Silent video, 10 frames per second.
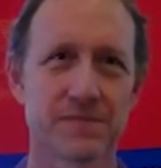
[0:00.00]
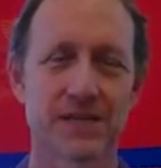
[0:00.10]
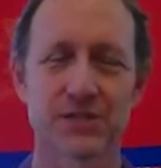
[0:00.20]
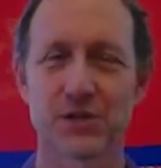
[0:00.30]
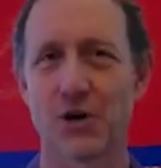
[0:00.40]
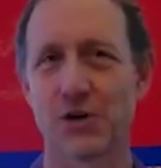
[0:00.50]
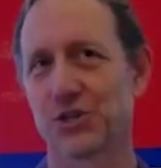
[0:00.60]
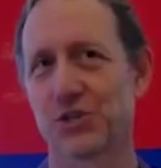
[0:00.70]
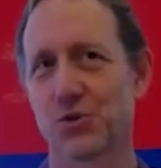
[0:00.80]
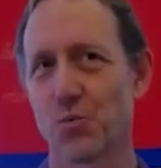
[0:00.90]
It's all
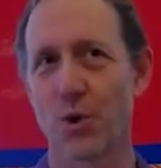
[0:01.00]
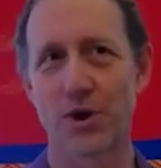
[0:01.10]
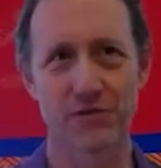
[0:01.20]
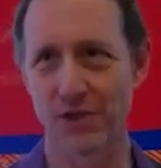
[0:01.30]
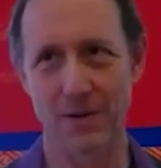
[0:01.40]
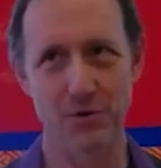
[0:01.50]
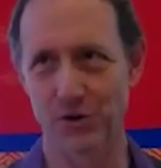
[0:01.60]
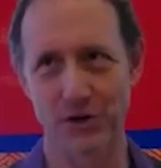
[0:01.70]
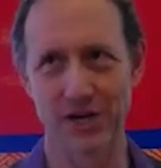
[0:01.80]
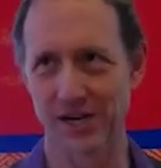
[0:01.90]
just a wonderful
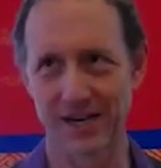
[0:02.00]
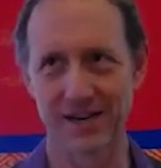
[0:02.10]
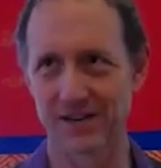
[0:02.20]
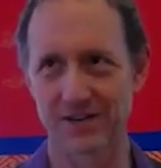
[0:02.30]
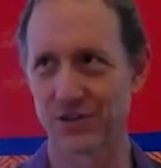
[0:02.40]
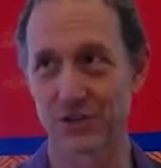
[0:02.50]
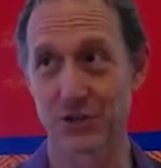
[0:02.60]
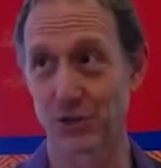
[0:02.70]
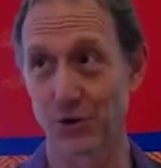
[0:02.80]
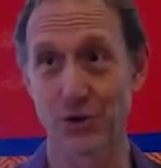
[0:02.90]
opportunity just to
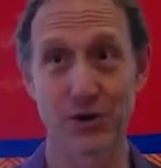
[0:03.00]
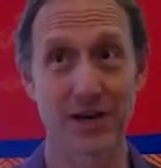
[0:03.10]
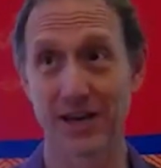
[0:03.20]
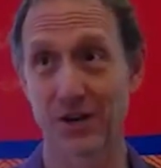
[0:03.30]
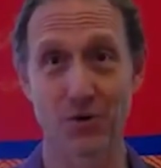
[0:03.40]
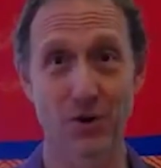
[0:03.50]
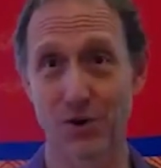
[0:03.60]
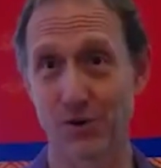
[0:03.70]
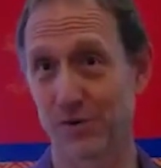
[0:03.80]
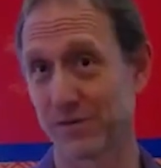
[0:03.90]
learn and
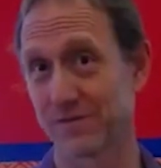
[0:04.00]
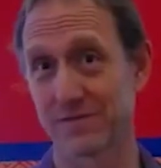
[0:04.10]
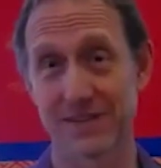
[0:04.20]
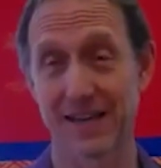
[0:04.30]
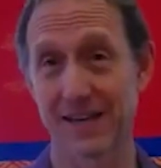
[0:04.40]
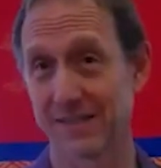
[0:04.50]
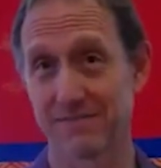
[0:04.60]
grow and